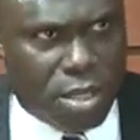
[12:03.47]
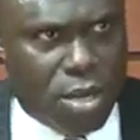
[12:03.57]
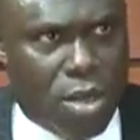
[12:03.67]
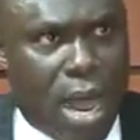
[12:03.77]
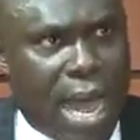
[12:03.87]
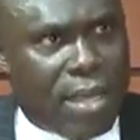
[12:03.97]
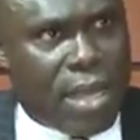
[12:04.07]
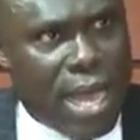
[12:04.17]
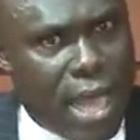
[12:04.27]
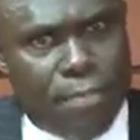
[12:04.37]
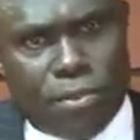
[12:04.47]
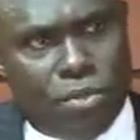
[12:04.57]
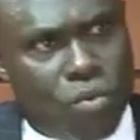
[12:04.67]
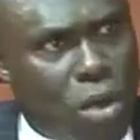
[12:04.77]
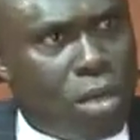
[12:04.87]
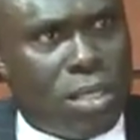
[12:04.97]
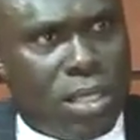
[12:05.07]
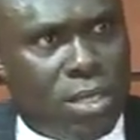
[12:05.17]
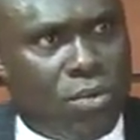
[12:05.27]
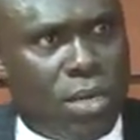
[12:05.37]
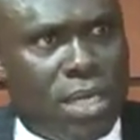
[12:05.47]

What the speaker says: You know, I happen to work in the